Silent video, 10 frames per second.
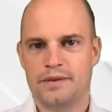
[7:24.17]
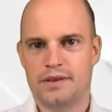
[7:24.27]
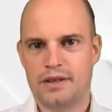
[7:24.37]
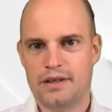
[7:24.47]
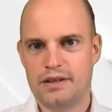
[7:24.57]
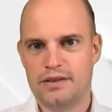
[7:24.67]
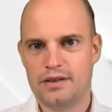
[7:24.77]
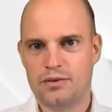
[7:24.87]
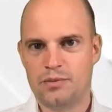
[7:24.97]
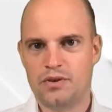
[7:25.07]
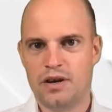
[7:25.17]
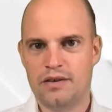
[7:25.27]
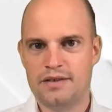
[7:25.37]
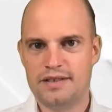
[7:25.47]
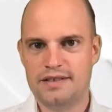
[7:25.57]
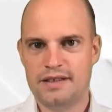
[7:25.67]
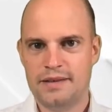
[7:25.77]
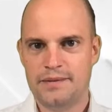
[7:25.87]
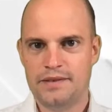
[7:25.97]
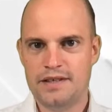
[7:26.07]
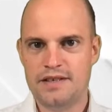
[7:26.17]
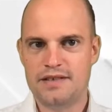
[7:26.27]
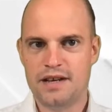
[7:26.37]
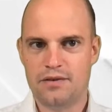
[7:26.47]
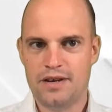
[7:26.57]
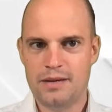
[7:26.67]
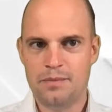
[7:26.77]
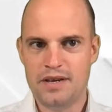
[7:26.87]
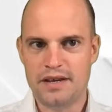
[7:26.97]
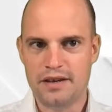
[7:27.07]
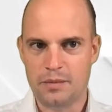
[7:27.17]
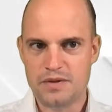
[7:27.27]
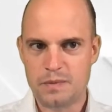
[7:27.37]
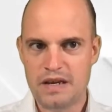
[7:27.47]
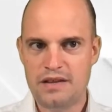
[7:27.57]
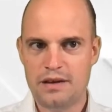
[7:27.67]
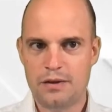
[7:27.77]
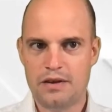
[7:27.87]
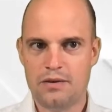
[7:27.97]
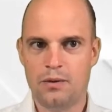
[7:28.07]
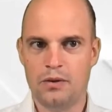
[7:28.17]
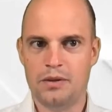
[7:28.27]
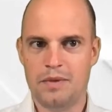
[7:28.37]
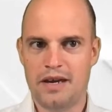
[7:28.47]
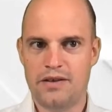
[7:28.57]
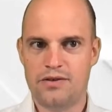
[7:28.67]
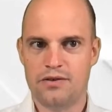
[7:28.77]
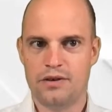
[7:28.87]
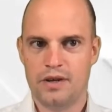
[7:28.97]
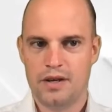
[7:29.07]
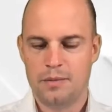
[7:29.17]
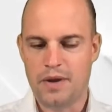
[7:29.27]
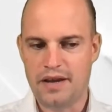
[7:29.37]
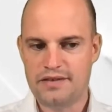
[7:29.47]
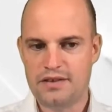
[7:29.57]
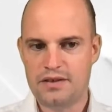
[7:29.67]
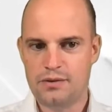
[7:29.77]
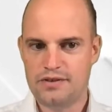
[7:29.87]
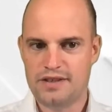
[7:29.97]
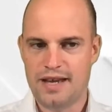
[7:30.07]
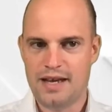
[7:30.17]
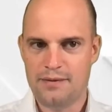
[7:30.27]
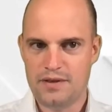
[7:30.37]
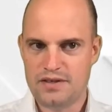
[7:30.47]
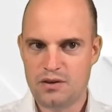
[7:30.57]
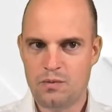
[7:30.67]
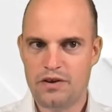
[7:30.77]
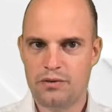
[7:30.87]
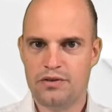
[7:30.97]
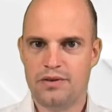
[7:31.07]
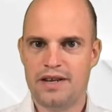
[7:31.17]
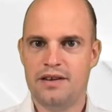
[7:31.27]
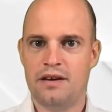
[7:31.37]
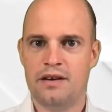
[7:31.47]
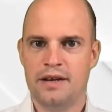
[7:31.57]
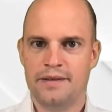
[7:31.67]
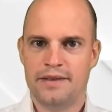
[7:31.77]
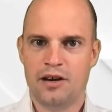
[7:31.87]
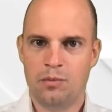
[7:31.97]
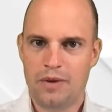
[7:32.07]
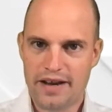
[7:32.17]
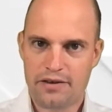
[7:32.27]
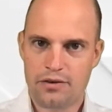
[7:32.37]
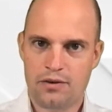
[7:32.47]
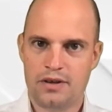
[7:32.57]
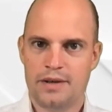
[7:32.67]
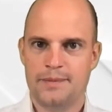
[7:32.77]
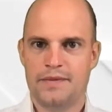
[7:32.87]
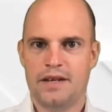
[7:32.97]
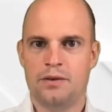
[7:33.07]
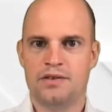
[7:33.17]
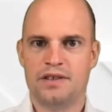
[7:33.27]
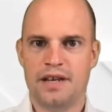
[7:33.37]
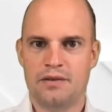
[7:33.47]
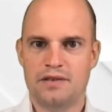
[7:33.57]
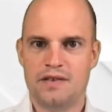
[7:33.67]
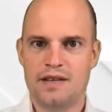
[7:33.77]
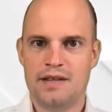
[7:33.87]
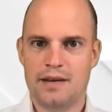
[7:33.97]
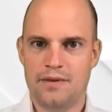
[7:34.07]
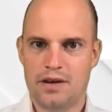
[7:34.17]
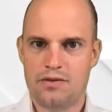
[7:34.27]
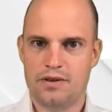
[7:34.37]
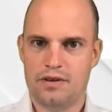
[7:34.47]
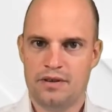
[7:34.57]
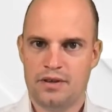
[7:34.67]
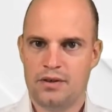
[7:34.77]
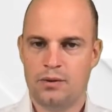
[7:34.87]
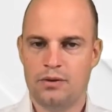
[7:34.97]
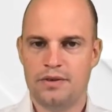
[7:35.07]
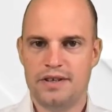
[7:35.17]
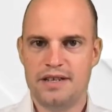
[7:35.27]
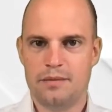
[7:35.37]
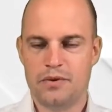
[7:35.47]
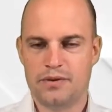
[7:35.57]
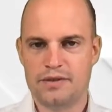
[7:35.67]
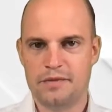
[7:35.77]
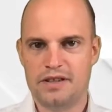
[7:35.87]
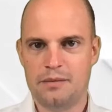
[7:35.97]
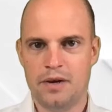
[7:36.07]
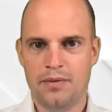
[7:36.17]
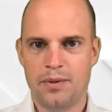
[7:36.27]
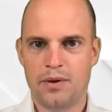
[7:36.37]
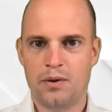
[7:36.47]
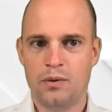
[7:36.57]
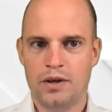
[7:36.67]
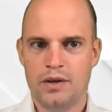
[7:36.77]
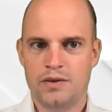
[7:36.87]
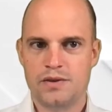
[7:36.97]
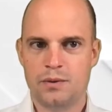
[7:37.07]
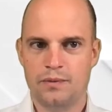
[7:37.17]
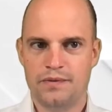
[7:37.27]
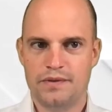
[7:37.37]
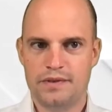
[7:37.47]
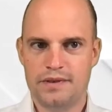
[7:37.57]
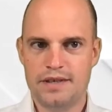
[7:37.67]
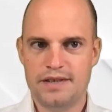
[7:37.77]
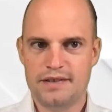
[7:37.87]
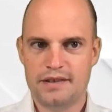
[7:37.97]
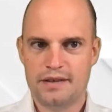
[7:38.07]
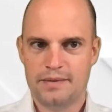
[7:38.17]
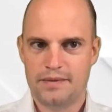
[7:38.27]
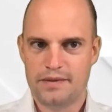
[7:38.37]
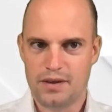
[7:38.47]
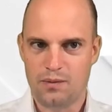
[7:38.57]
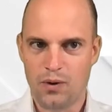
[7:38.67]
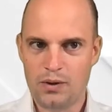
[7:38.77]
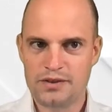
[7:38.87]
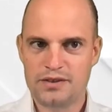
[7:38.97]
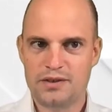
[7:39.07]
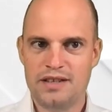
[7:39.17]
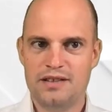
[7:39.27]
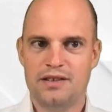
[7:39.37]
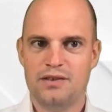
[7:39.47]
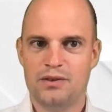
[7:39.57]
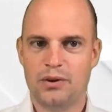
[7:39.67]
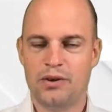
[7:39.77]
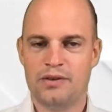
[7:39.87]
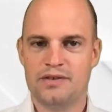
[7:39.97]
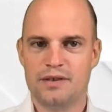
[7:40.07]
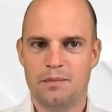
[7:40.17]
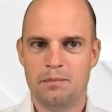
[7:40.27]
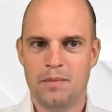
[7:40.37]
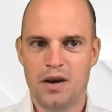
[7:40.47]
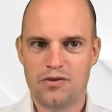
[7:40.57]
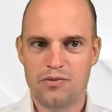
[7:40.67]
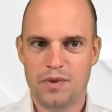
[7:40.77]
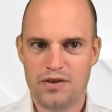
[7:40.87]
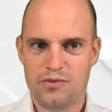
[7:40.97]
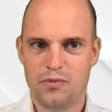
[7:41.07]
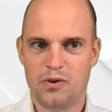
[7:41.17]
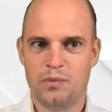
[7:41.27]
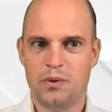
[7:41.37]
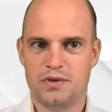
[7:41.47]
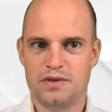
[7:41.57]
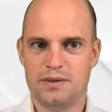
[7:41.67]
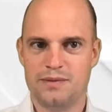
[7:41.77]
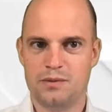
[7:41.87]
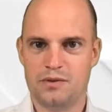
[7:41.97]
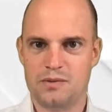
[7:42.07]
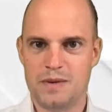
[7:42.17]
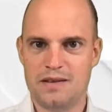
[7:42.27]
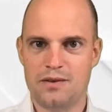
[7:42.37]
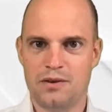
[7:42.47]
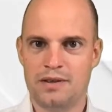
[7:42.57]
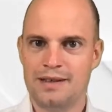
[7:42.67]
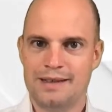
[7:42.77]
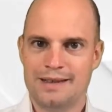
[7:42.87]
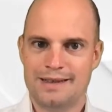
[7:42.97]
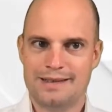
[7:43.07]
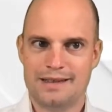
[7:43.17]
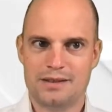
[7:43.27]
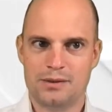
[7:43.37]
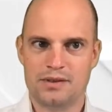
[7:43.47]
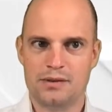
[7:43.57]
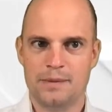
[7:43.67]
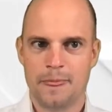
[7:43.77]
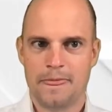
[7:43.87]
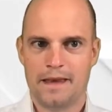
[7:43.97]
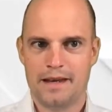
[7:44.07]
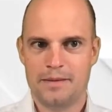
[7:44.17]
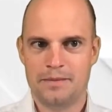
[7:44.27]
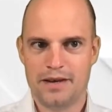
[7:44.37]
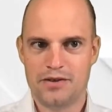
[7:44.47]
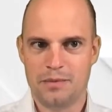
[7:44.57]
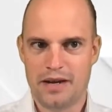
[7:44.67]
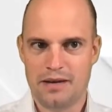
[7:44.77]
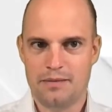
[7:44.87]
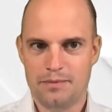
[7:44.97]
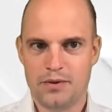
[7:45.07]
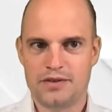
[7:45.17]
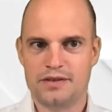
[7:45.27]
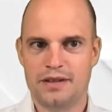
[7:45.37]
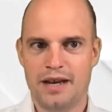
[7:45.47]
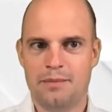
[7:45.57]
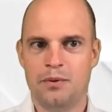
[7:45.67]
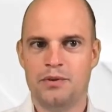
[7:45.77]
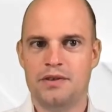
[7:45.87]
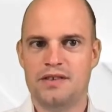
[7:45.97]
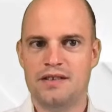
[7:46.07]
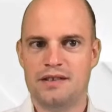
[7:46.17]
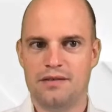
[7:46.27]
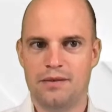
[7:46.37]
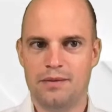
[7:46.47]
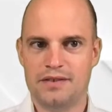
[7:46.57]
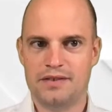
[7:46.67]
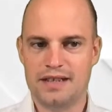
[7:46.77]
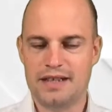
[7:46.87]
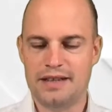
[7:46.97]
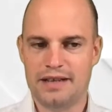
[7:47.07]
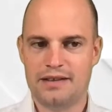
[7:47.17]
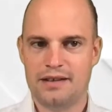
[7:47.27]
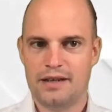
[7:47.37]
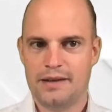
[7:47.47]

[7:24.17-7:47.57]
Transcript: the cryptocurrencies, this is now really picking up speed. I think all the major banks in the US, they have it somewhere on the radar. Now BlackRock, they also announced this ETF actually already approximately a month ago. So the Wallstreet turns much more positive towards Bitcoin, and that's also actually my personal hypothesis, that we will see that